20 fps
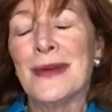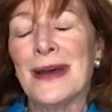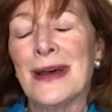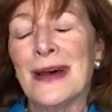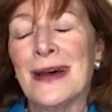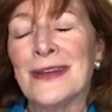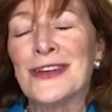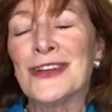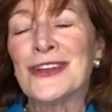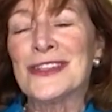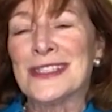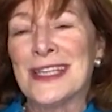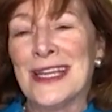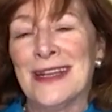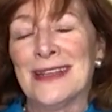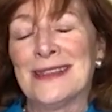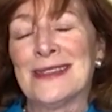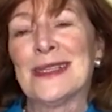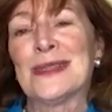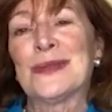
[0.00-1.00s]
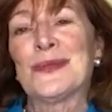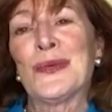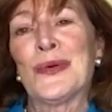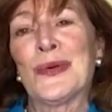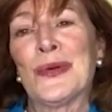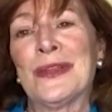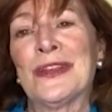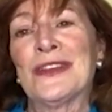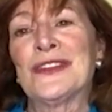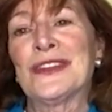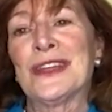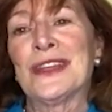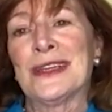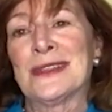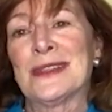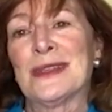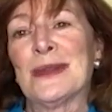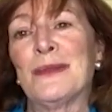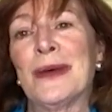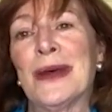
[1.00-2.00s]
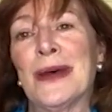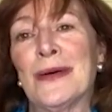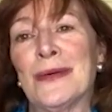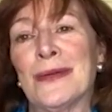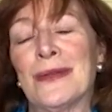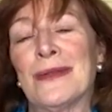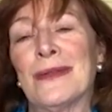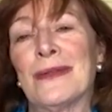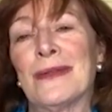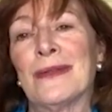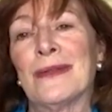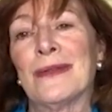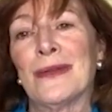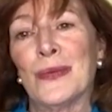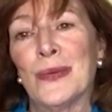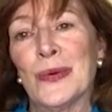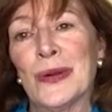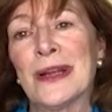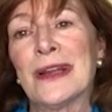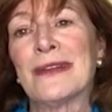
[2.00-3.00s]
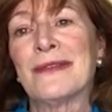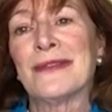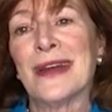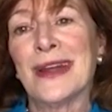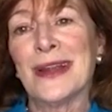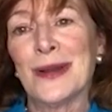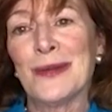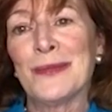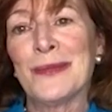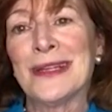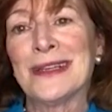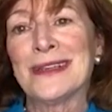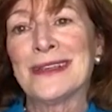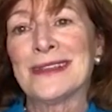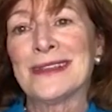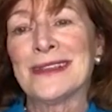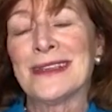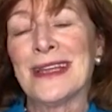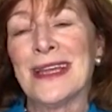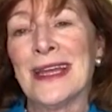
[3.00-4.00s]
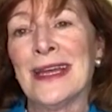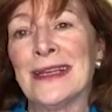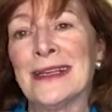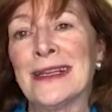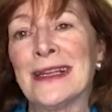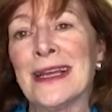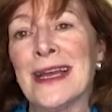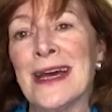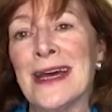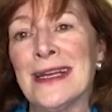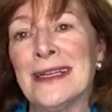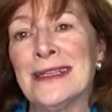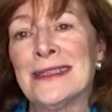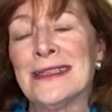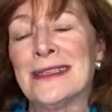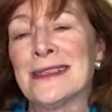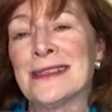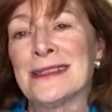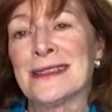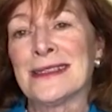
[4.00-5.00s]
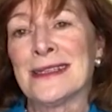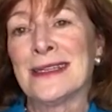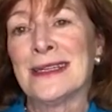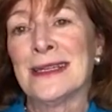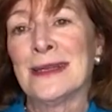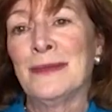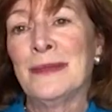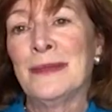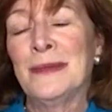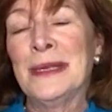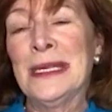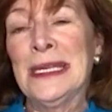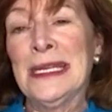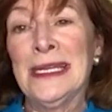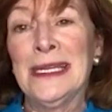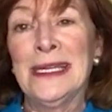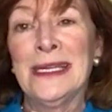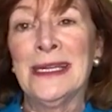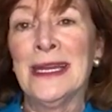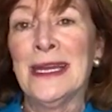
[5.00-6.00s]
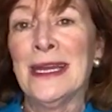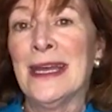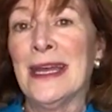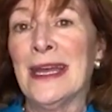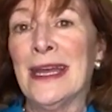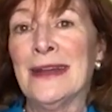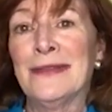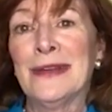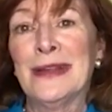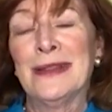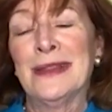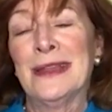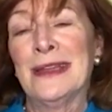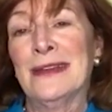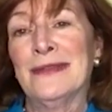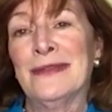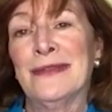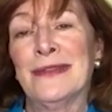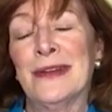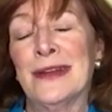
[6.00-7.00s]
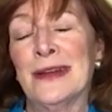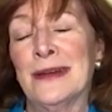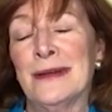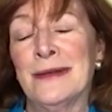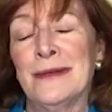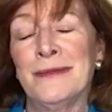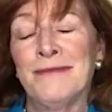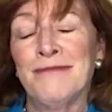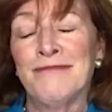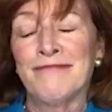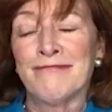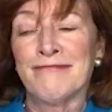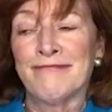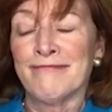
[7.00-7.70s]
understands it's more than just about the work environment. And kindness can be everything from,